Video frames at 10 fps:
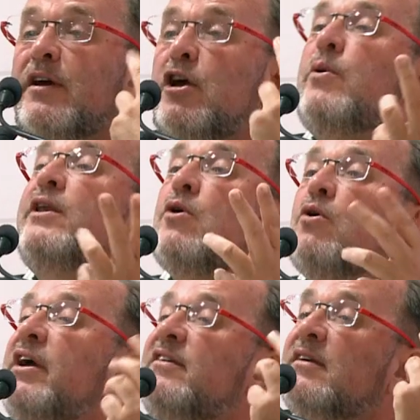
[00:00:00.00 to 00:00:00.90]
the
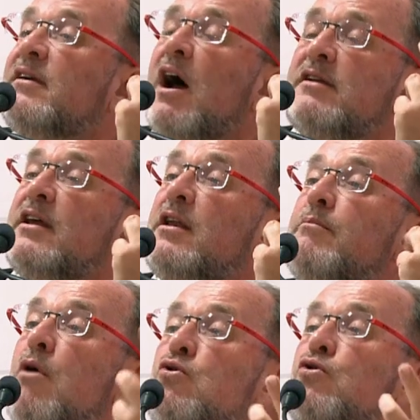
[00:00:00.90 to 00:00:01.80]
Koh-i-Noor is cut in a
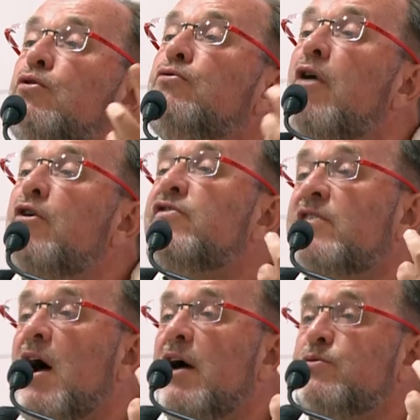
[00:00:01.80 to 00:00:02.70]
Mogul rose
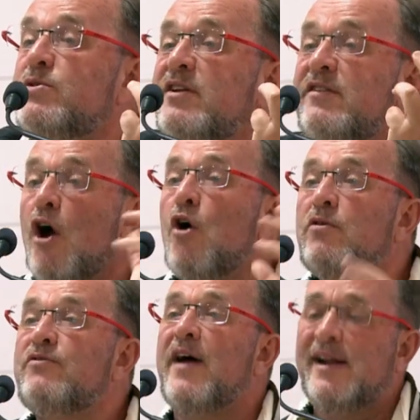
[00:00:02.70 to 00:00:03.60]
cut, which is the
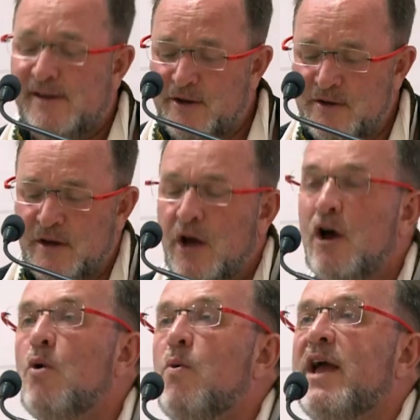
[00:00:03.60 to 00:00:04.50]
old-fashioned
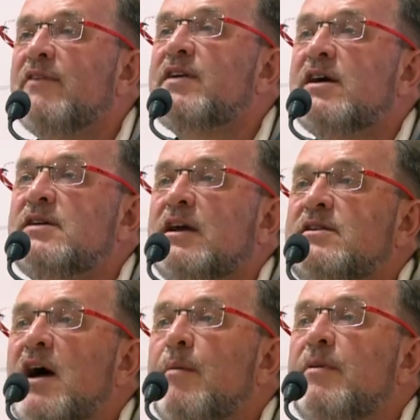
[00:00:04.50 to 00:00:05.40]
way of cutting a
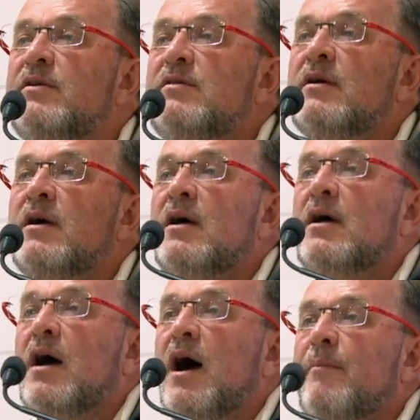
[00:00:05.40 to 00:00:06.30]
diamond.
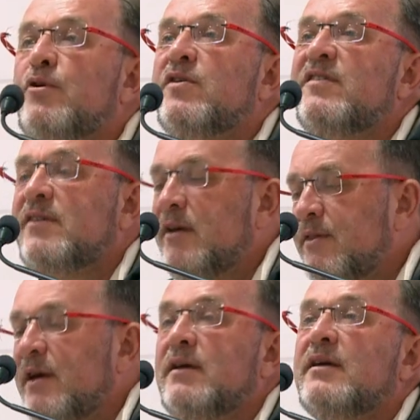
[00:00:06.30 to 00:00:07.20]
You can see
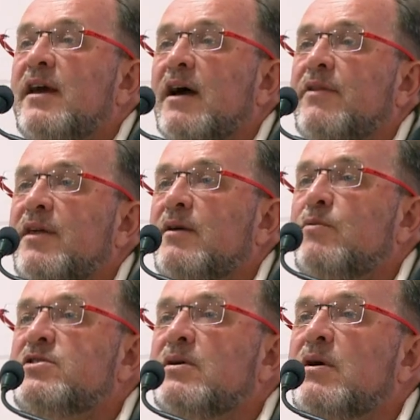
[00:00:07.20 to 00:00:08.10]

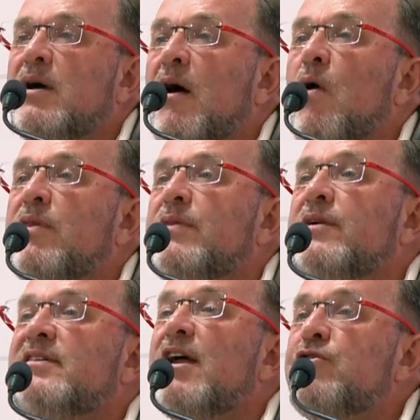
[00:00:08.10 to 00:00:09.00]
on
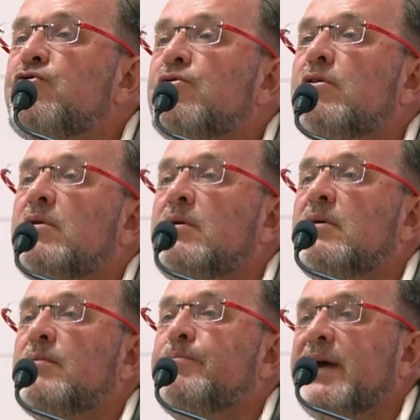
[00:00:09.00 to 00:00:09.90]
the central
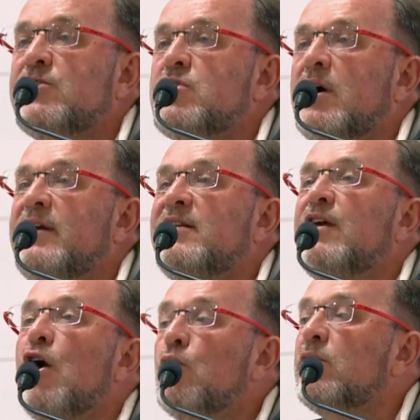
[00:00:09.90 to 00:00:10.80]
picture is
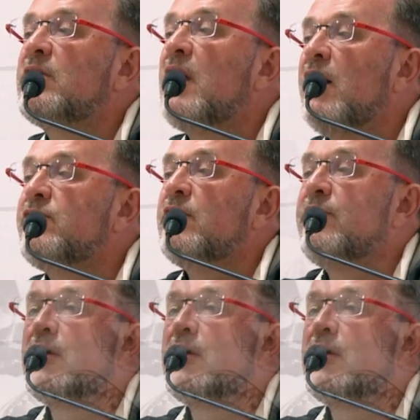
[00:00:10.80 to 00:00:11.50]
the old cut of